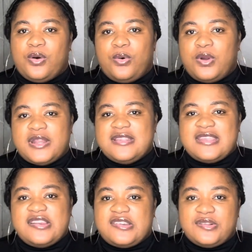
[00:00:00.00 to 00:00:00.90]

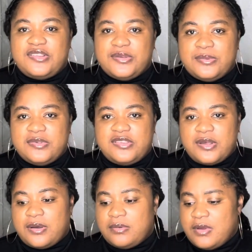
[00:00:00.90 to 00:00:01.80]
organizational tools. So
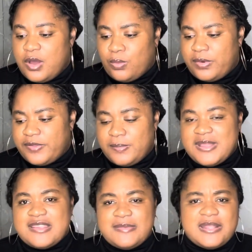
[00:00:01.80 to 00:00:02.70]
whether it be
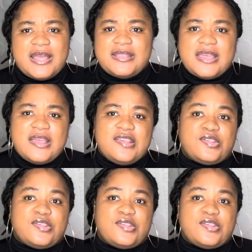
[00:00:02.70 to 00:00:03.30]
something like this,